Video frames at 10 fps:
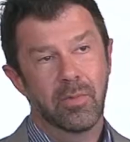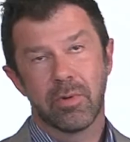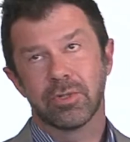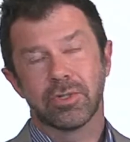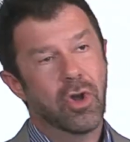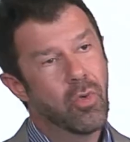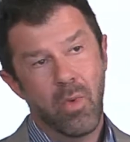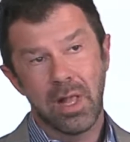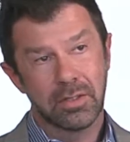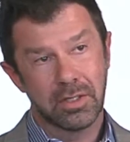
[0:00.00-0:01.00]
we were so
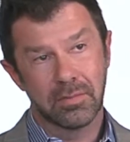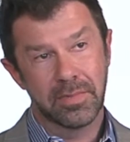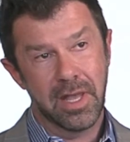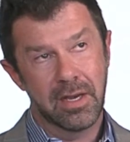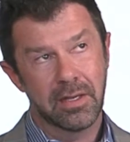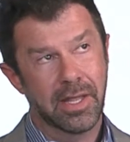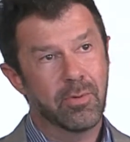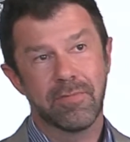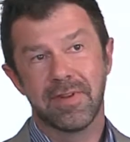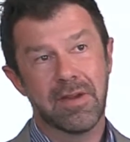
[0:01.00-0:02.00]
welcome that
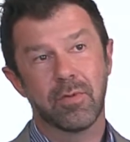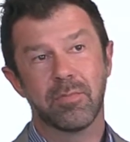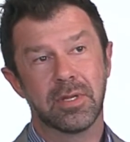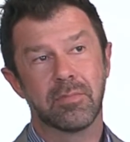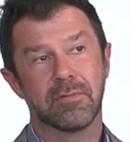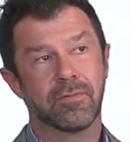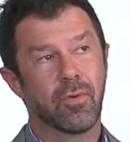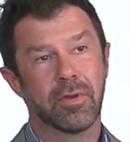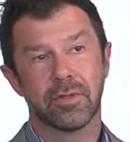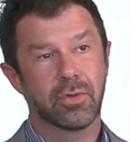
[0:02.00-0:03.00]
like we've never been
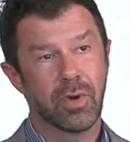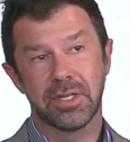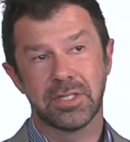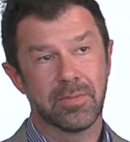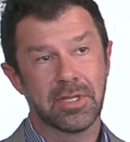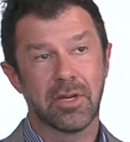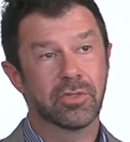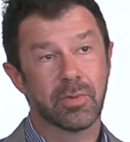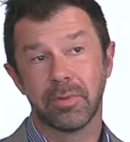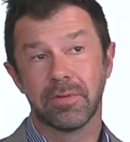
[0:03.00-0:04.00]
before in the 20-something
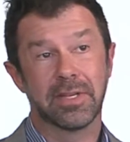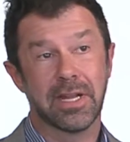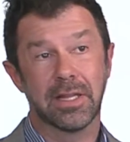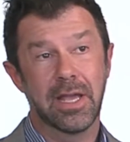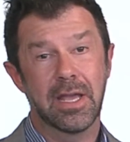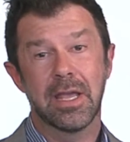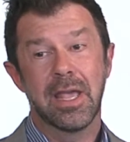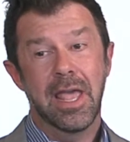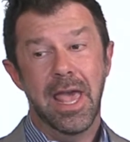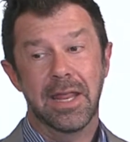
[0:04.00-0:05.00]
years we were living in LA, and
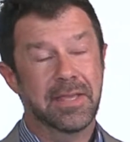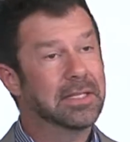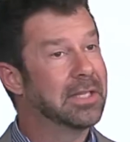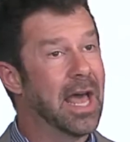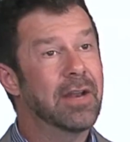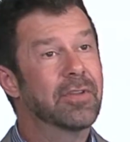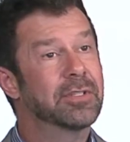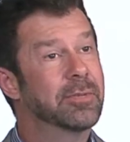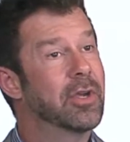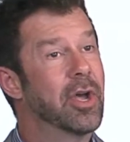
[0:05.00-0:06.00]
I think a lot of it
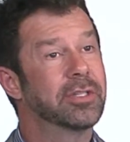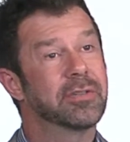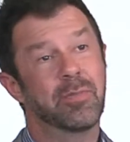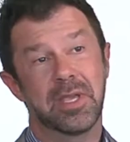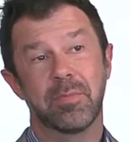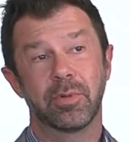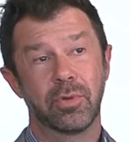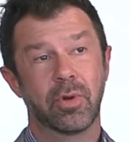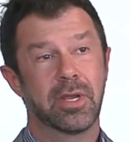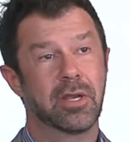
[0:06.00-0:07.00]
is because of the people
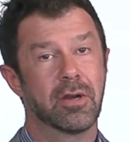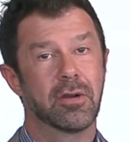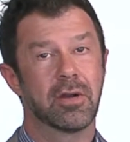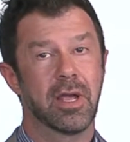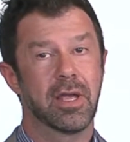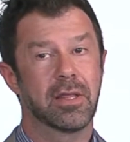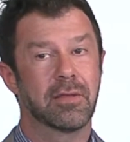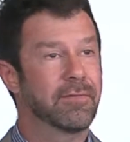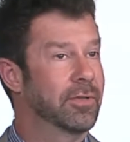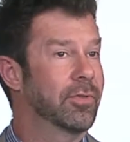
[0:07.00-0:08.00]
who are here and
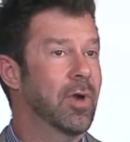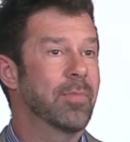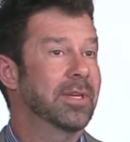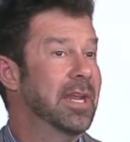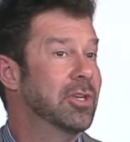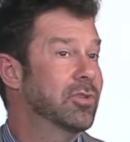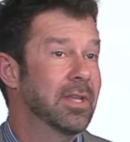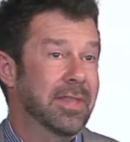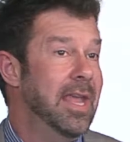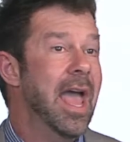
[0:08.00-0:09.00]
the philanthropic nature
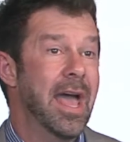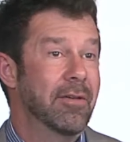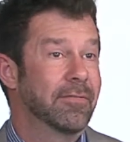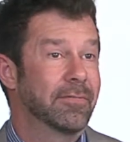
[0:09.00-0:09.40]
that they have,